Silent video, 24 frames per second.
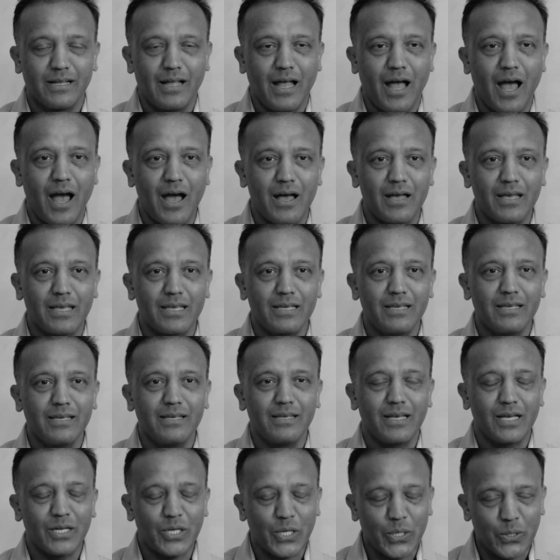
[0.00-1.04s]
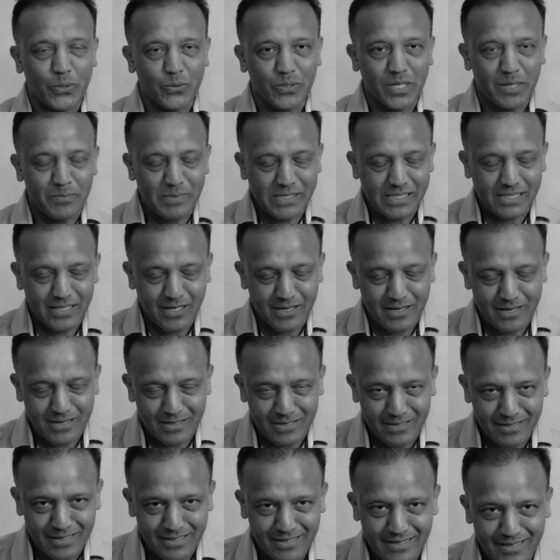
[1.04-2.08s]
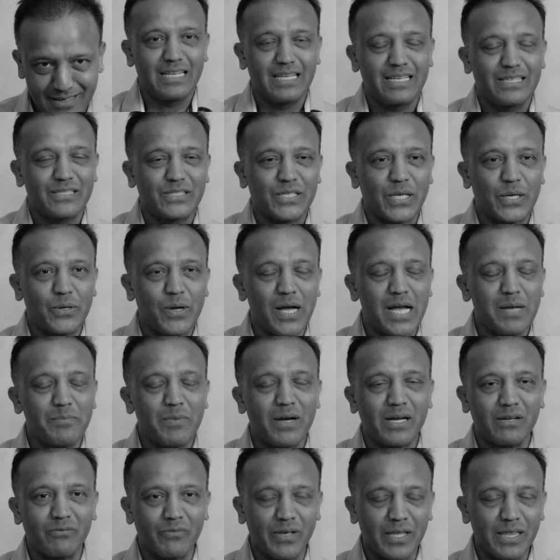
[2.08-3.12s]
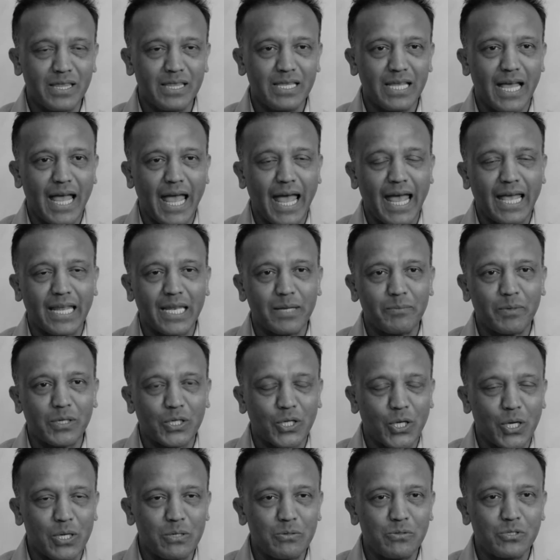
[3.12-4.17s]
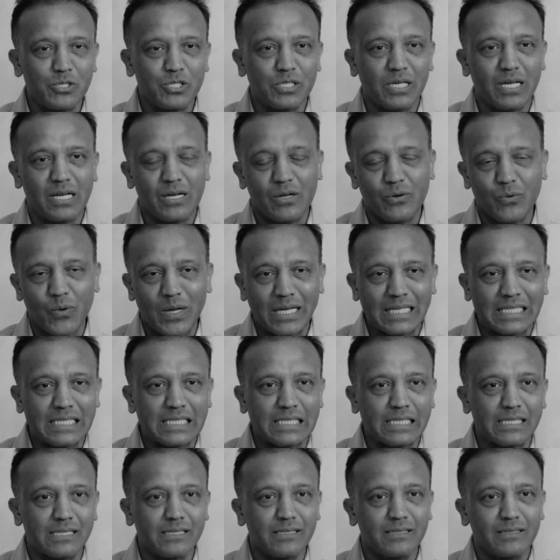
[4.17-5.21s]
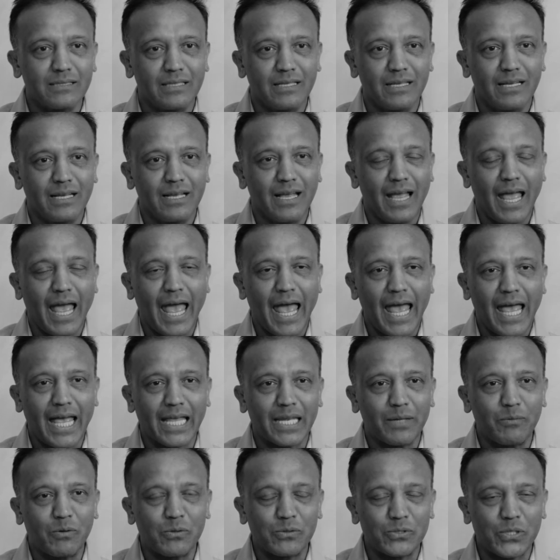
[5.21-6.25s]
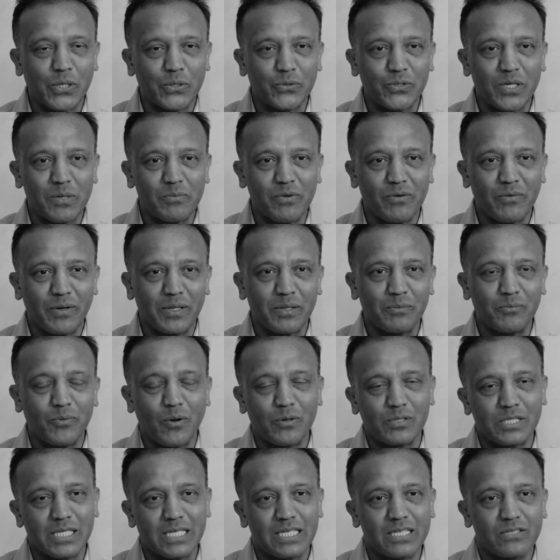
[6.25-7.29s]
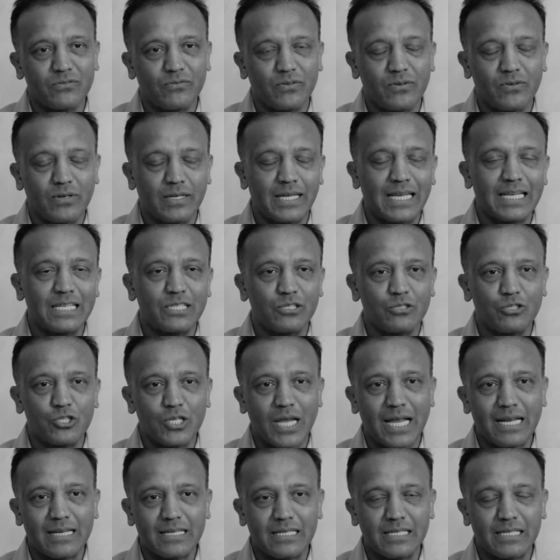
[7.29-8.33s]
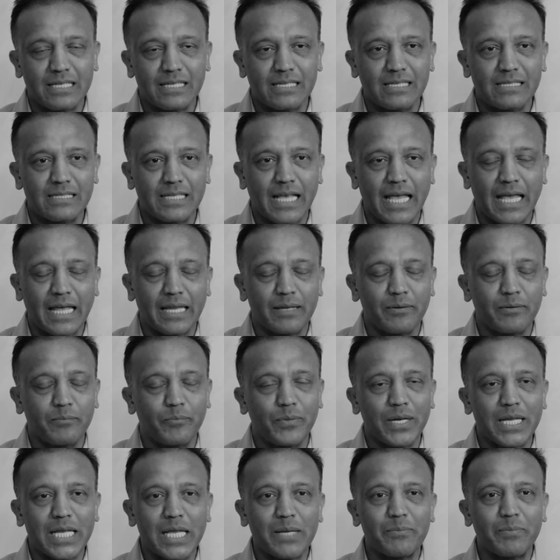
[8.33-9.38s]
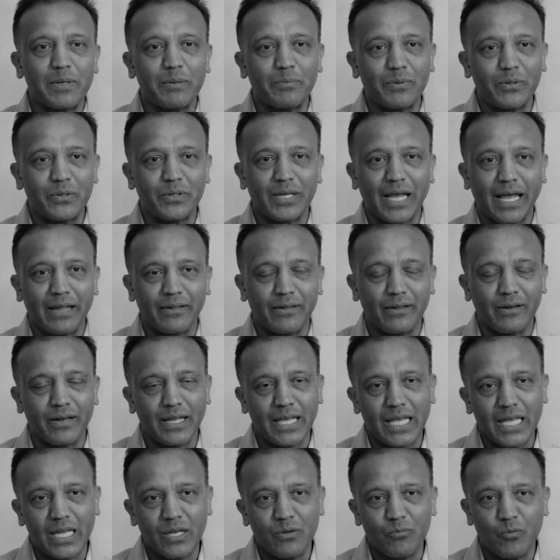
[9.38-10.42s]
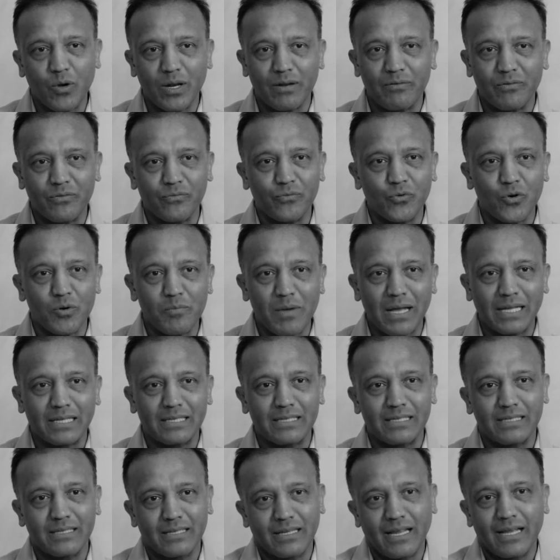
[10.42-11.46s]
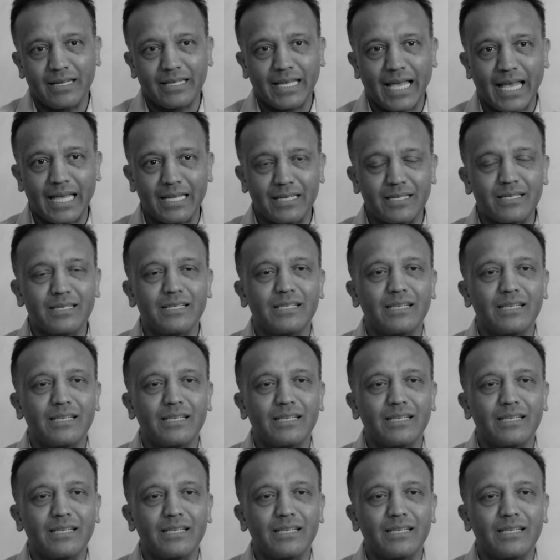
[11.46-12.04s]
Hi, hello, namaskar. So I'm Arvind and I'm a coach, a writer, and also do a number of other projects linked to charities and bringing people together in whatever format I can.